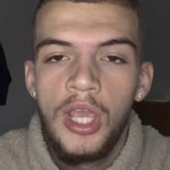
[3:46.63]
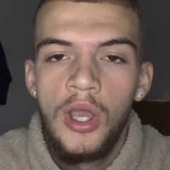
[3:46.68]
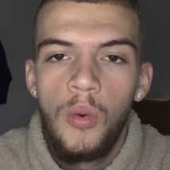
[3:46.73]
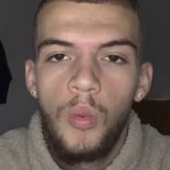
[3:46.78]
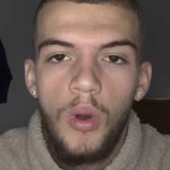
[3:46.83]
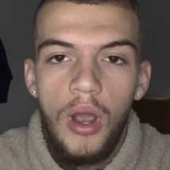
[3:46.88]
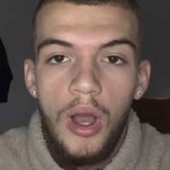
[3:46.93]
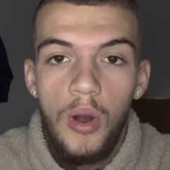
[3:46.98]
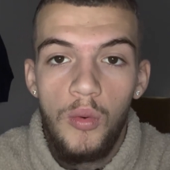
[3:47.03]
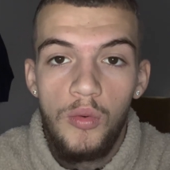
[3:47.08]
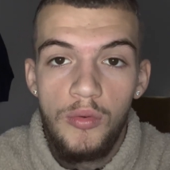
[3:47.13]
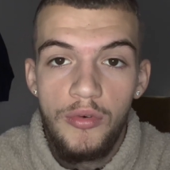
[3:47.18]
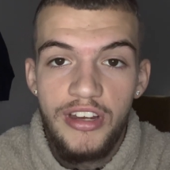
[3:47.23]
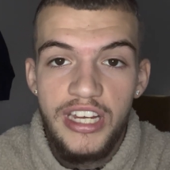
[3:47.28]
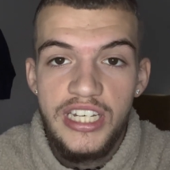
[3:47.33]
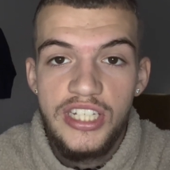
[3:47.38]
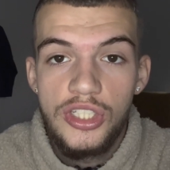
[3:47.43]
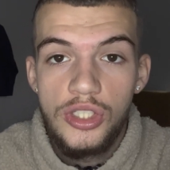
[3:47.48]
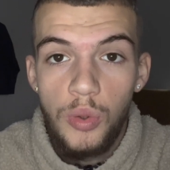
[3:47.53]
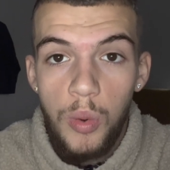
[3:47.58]
where I'll
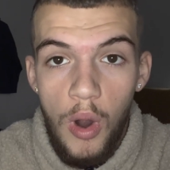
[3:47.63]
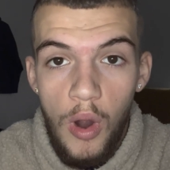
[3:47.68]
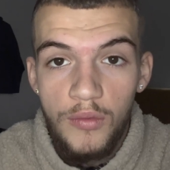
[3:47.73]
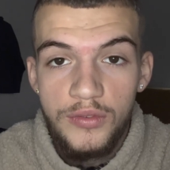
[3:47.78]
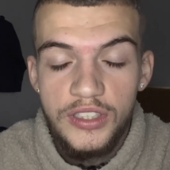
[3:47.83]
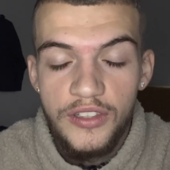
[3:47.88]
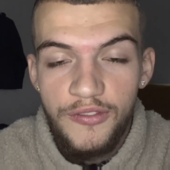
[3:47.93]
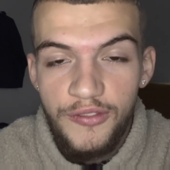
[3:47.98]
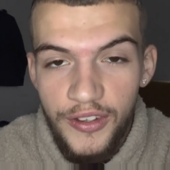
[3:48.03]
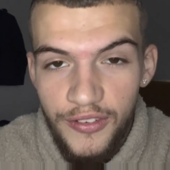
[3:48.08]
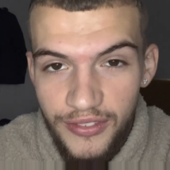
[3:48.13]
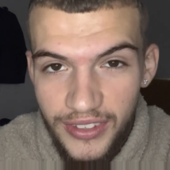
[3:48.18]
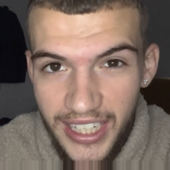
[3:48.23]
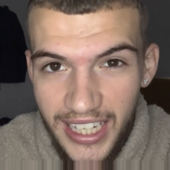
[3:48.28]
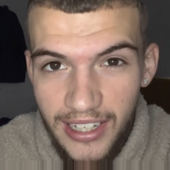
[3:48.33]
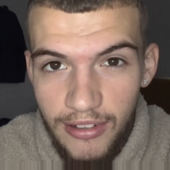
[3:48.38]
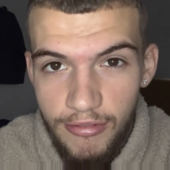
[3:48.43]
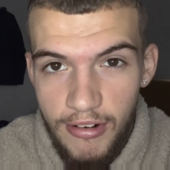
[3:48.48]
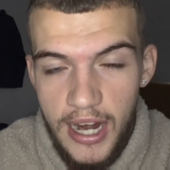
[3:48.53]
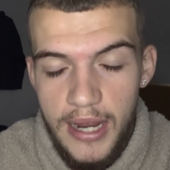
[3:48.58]
reach 12 to
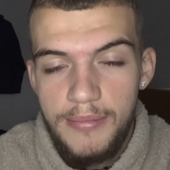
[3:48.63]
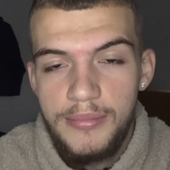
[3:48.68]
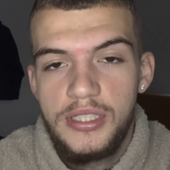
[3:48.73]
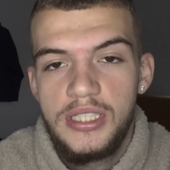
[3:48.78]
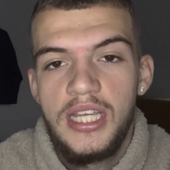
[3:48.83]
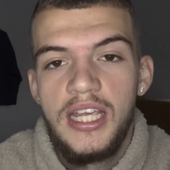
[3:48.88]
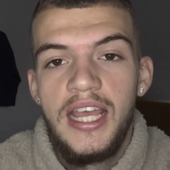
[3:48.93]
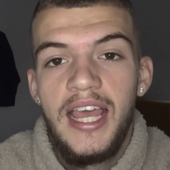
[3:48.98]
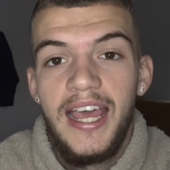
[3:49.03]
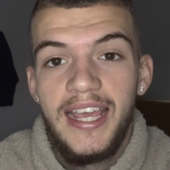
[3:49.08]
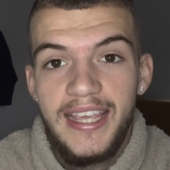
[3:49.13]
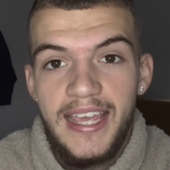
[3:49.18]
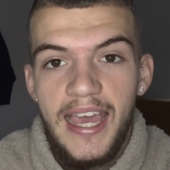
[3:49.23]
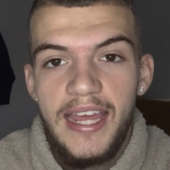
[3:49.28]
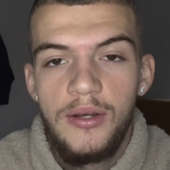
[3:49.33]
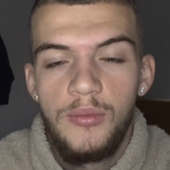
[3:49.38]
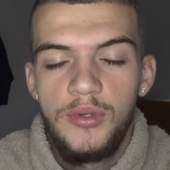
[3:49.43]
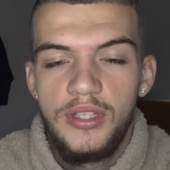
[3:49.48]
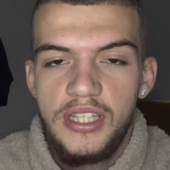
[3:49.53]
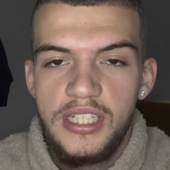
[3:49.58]
15 reps,
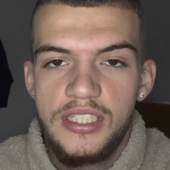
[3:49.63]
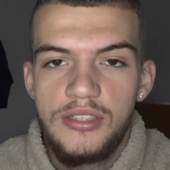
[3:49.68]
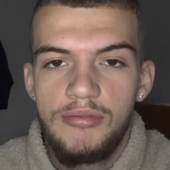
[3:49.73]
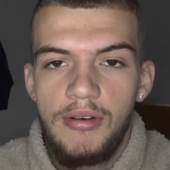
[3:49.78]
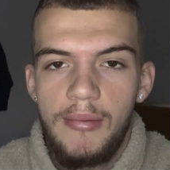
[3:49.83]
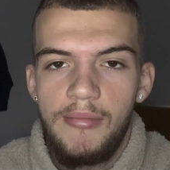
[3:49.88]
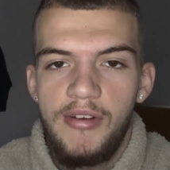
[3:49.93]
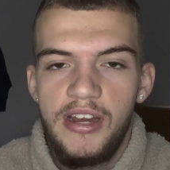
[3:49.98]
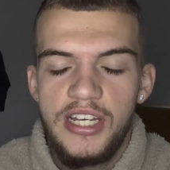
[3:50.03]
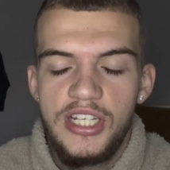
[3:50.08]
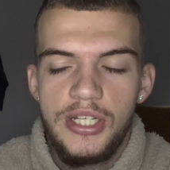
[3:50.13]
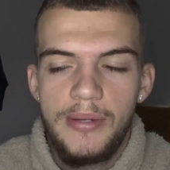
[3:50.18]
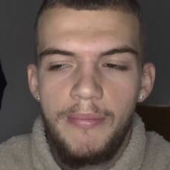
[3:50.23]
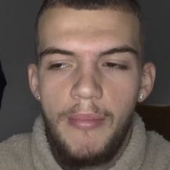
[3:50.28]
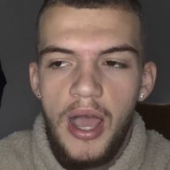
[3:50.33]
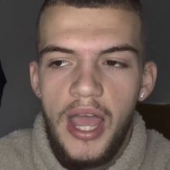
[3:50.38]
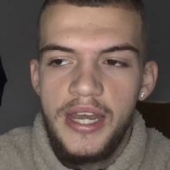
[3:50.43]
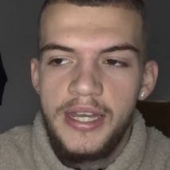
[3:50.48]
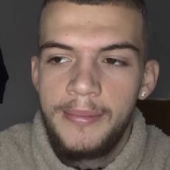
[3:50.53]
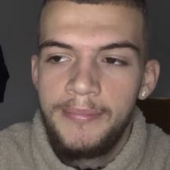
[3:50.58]
again with this rep range in
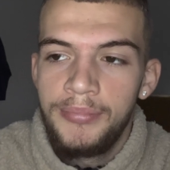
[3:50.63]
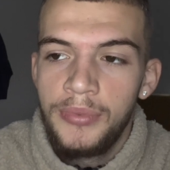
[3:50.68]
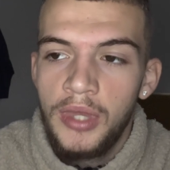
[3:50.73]
mind.